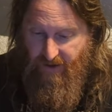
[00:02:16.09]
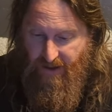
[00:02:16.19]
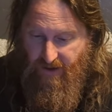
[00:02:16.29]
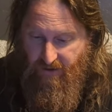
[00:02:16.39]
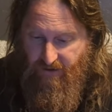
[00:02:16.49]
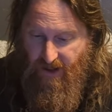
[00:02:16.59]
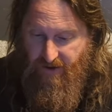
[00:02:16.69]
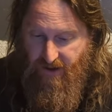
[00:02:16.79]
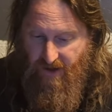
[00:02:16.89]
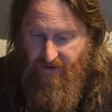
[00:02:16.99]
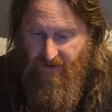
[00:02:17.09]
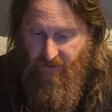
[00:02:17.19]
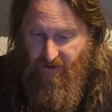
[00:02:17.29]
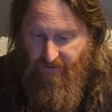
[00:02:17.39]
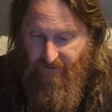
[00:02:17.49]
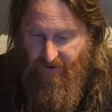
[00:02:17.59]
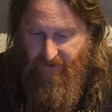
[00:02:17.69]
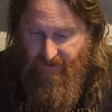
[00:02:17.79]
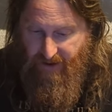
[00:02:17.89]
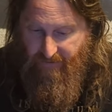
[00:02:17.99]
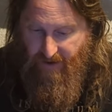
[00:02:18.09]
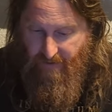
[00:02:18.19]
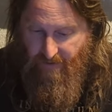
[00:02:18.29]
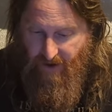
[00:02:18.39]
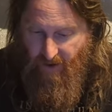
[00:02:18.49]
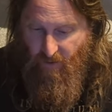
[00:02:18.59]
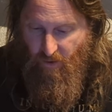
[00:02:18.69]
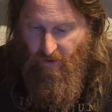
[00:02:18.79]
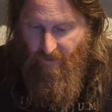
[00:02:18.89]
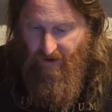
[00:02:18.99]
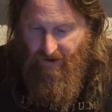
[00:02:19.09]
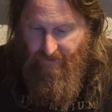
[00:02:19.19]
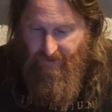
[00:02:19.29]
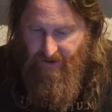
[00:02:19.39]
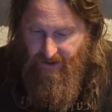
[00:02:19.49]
and their Dutch cousins were the first to give them a warm welcome.